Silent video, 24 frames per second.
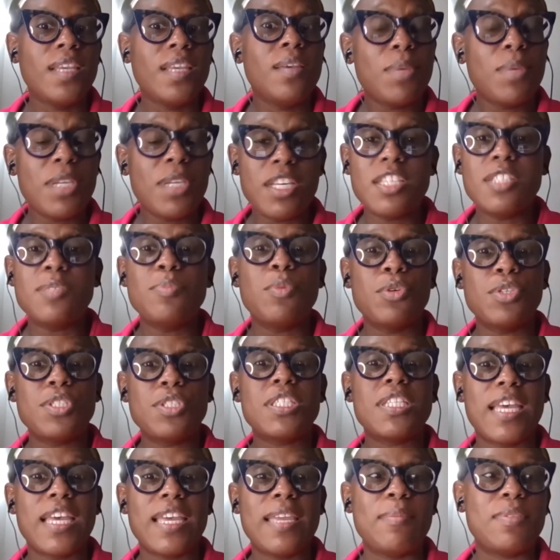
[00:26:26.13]
Because
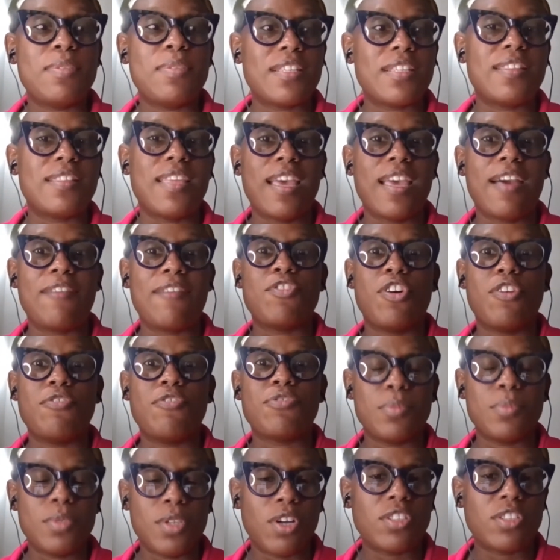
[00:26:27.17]
most times they have gone
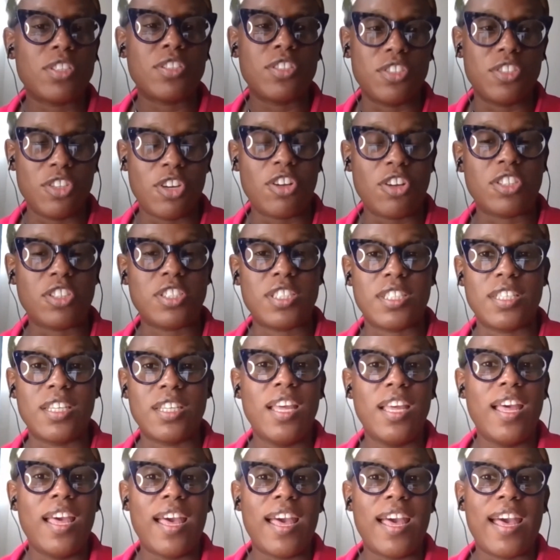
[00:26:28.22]
from doctor to doctor
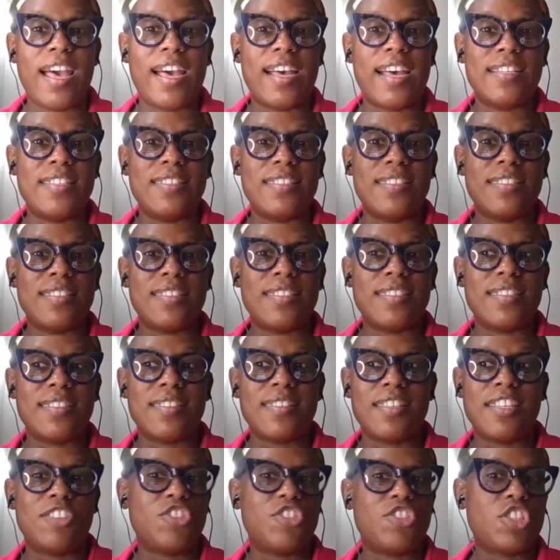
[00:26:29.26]
and
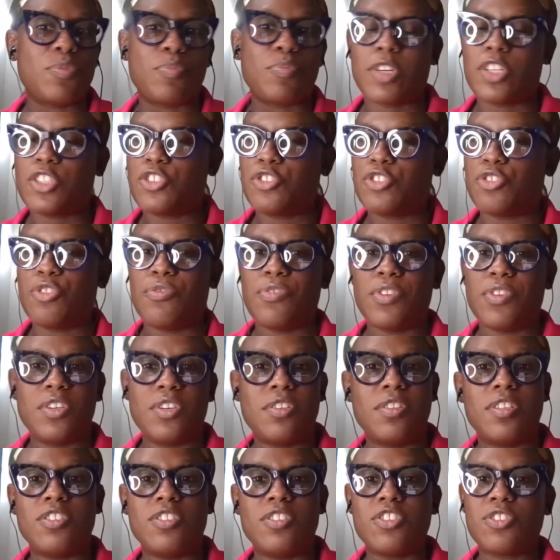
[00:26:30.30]
they're just brushed
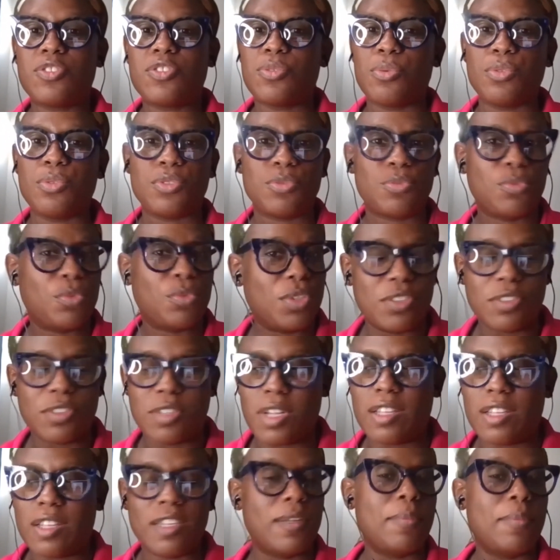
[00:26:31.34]
over. They're just told, well,
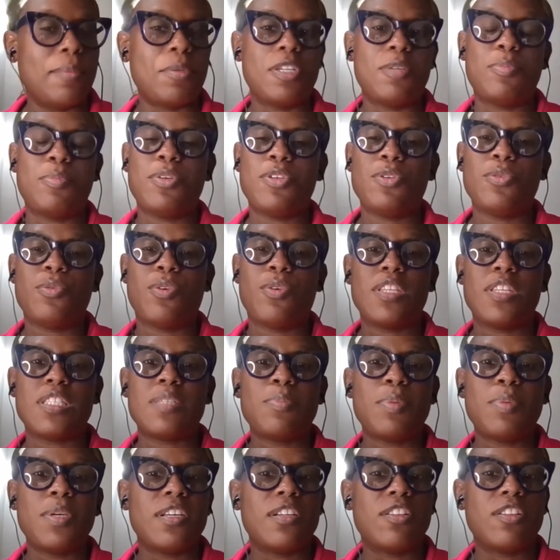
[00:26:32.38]
I'm going to put you on
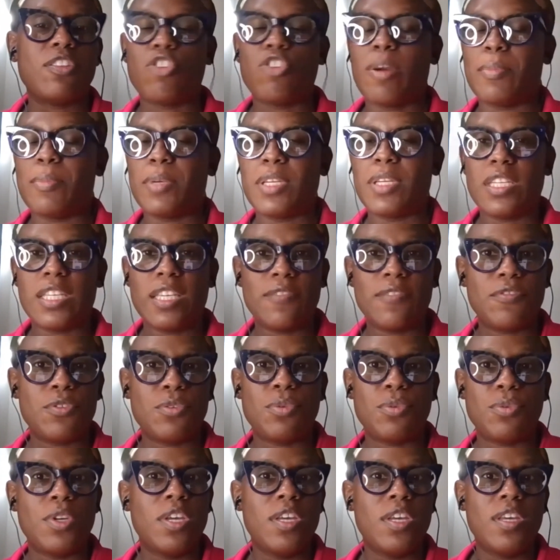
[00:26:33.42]
this pill or I'm going to give
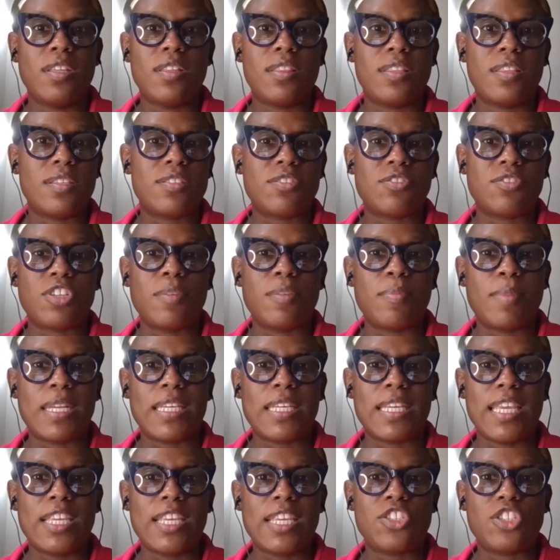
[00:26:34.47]
you this certain
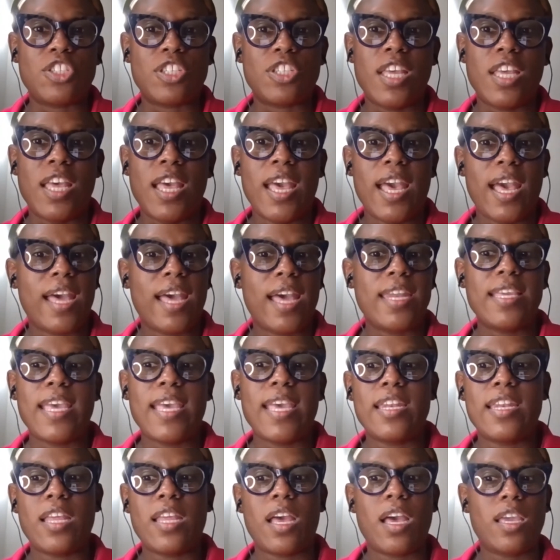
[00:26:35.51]
medication. And
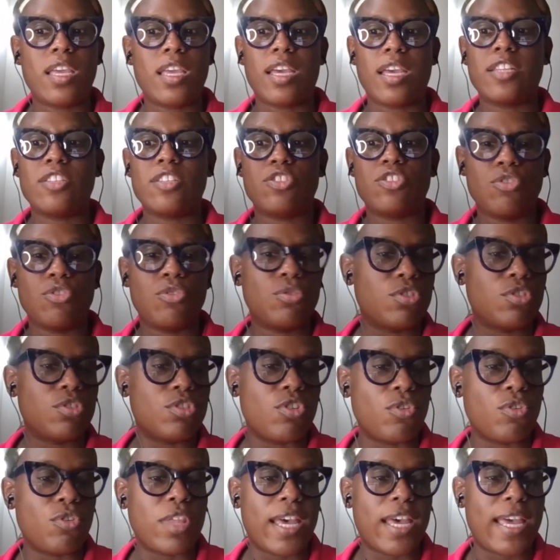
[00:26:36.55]
again, I don't
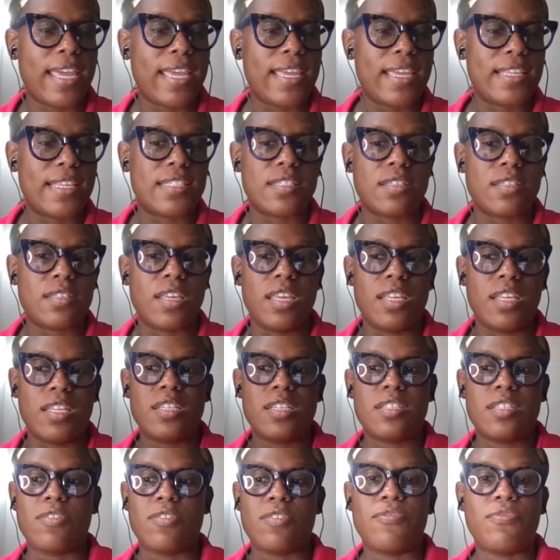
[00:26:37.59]
know that
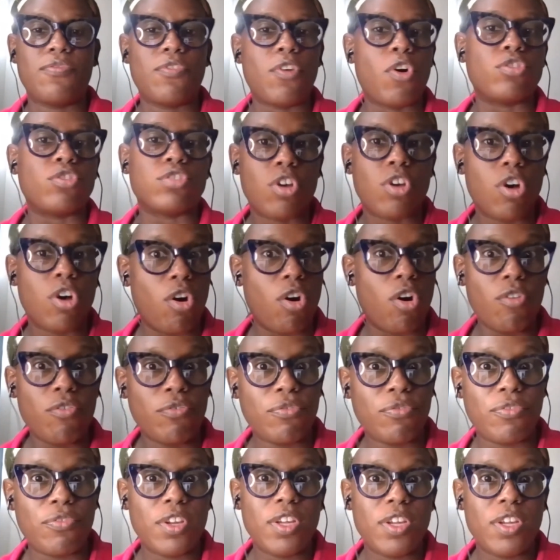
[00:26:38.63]
it is a fault of.